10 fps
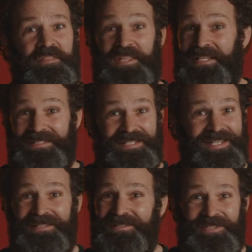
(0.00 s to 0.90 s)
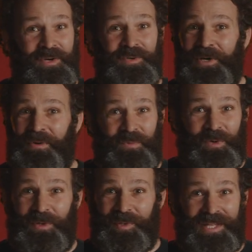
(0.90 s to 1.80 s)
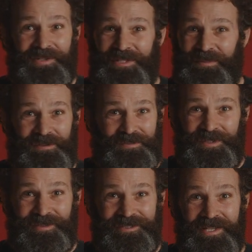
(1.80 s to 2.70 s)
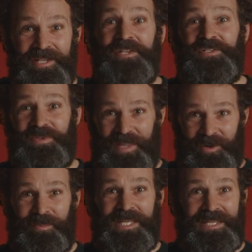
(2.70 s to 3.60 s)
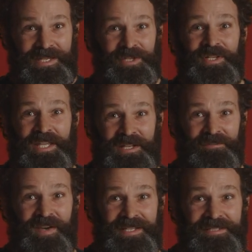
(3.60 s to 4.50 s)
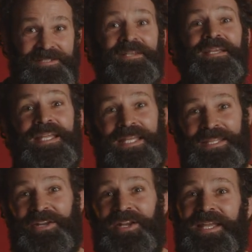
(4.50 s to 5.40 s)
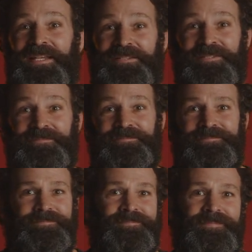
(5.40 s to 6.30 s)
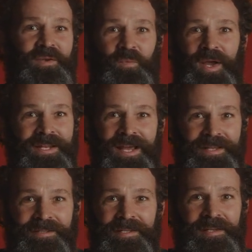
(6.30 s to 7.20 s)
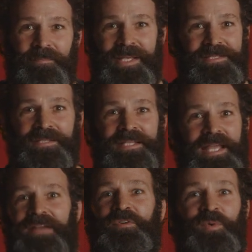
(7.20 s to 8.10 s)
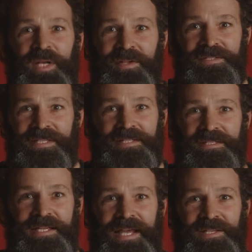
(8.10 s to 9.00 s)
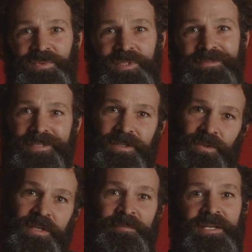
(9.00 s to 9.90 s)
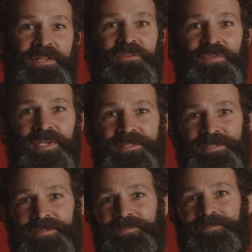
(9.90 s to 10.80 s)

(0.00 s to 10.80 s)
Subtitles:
These kids don't know a world without smartphones, so they will be eager to get a device in their hands. And why not? Basically, everyone else they see has one, including many of their friends.